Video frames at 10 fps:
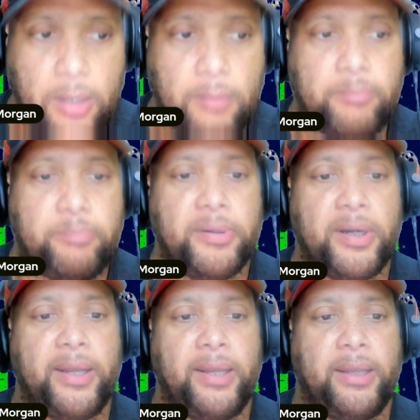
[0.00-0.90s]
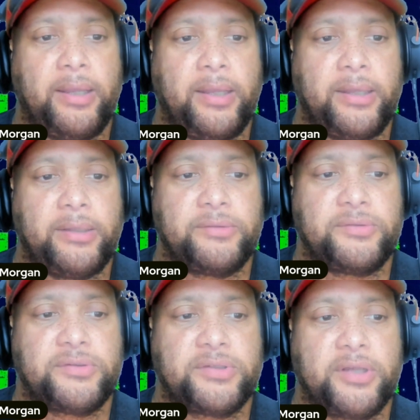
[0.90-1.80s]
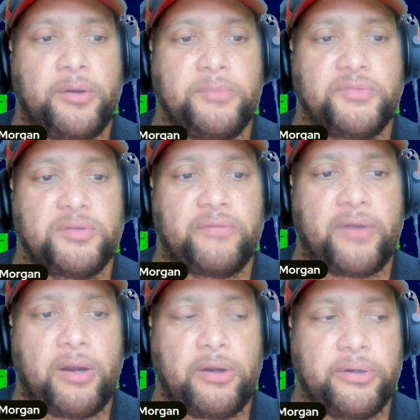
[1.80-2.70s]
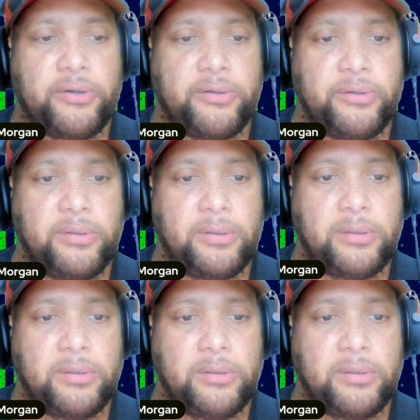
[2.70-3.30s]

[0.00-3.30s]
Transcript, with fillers: but in terms of her